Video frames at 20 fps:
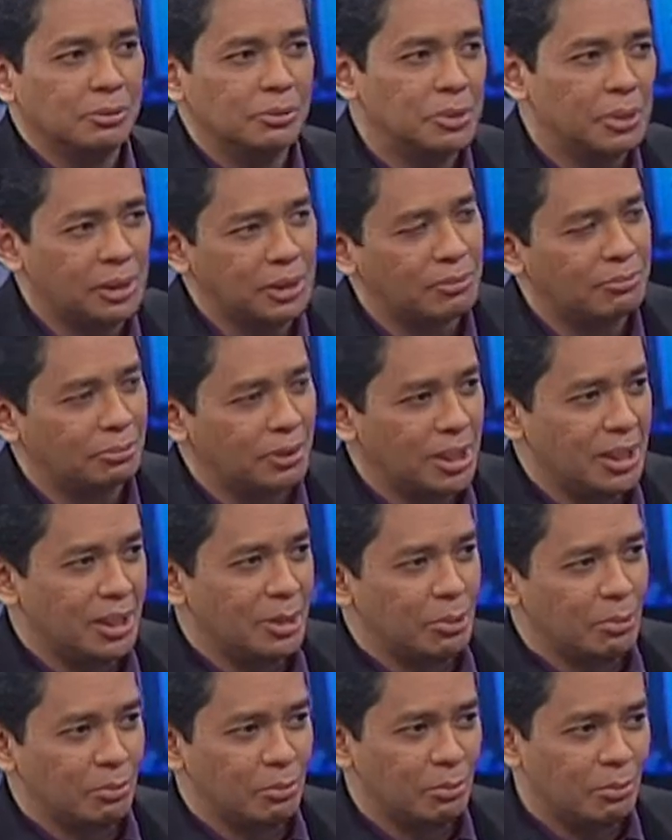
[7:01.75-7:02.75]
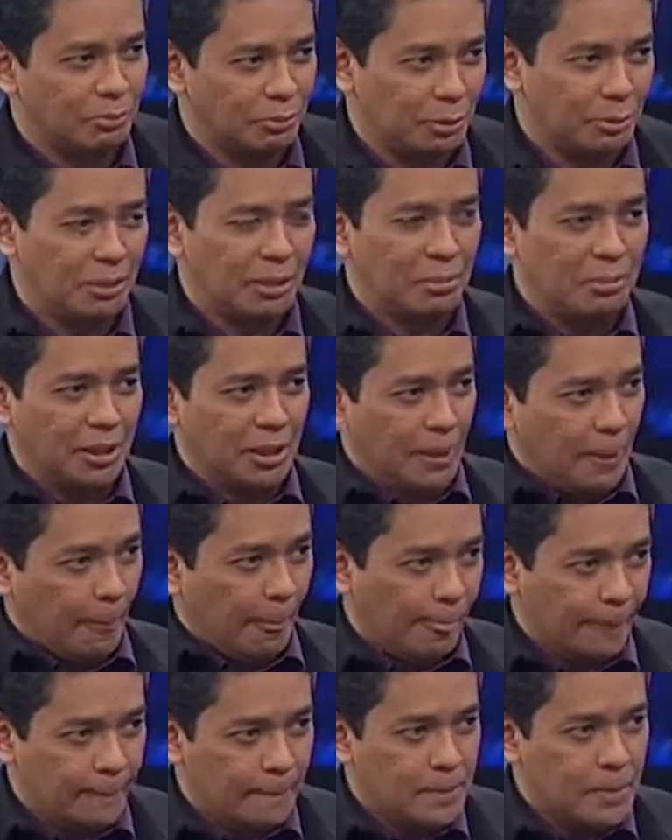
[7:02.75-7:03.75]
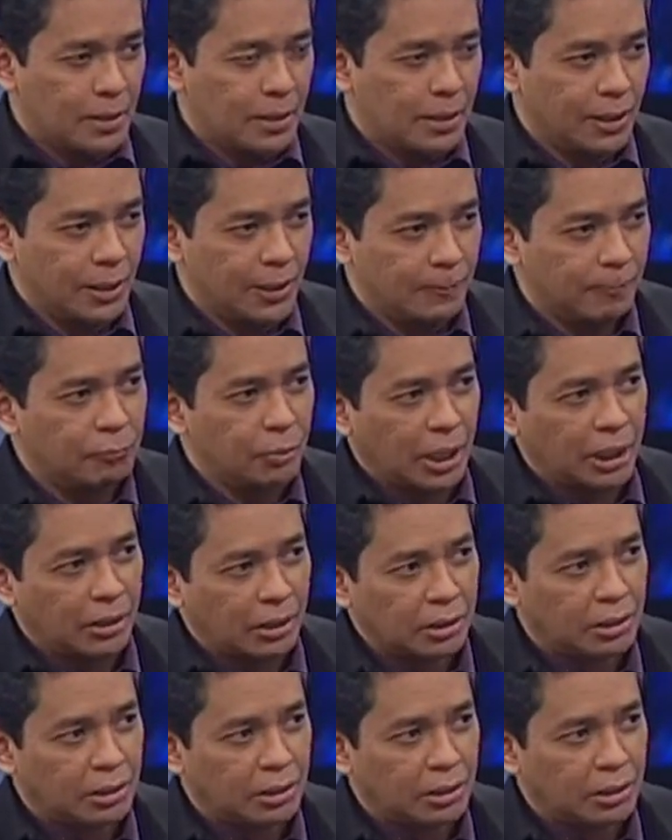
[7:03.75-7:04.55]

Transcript: 6 free issues before maybe finally